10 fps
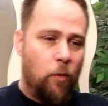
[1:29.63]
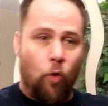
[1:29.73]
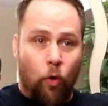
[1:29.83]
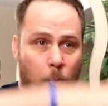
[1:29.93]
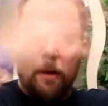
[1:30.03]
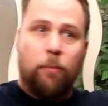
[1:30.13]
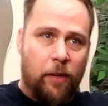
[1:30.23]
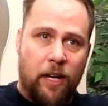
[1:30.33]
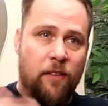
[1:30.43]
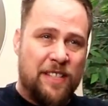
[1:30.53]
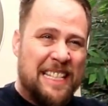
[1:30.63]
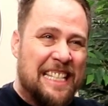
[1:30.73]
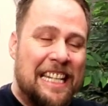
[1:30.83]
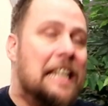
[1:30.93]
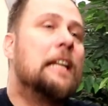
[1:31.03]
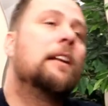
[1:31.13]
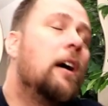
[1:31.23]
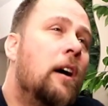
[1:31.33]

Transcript: or people that I've seen,